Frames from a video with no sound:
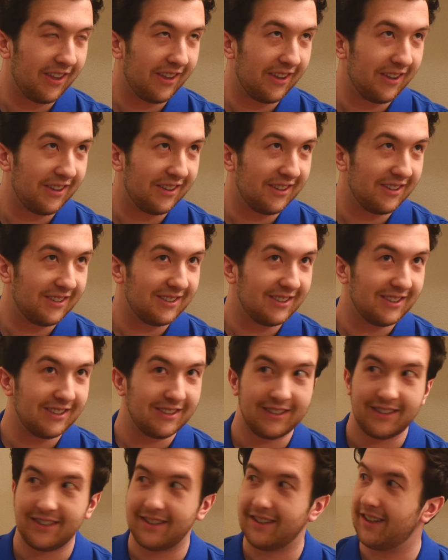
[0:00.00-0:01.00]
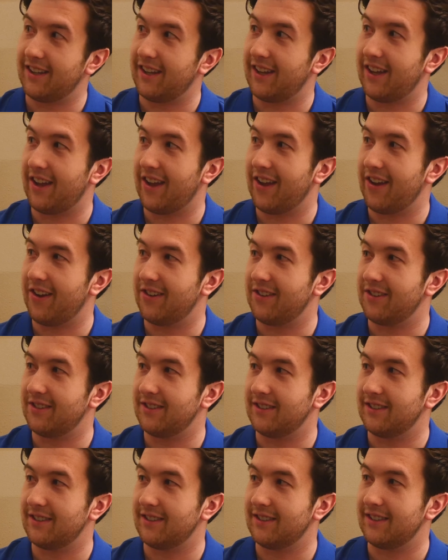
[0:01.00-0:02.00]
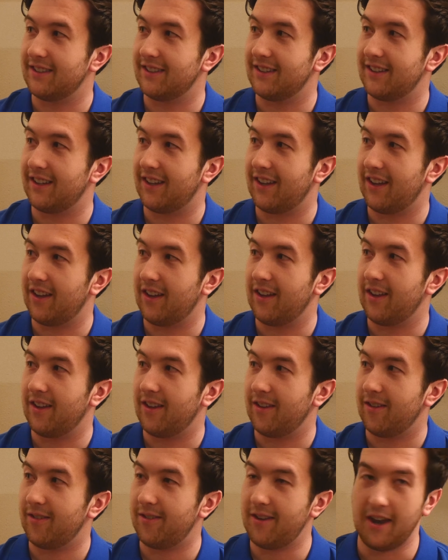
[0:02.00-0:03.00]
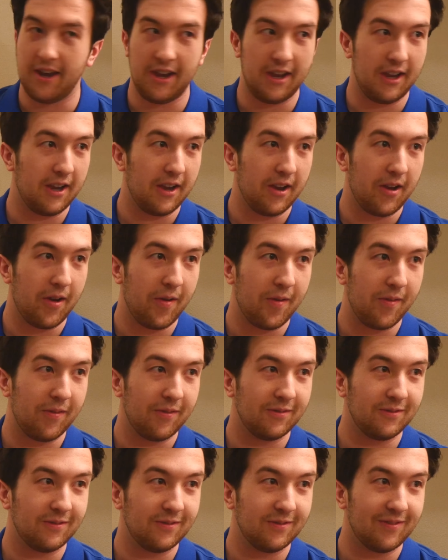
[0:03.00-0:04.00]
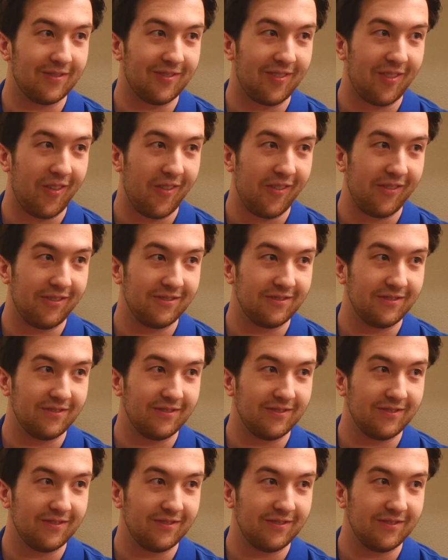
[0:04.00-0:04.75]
Stand up to wipe. Sit down to wipe. Standing. Could you demonstrate?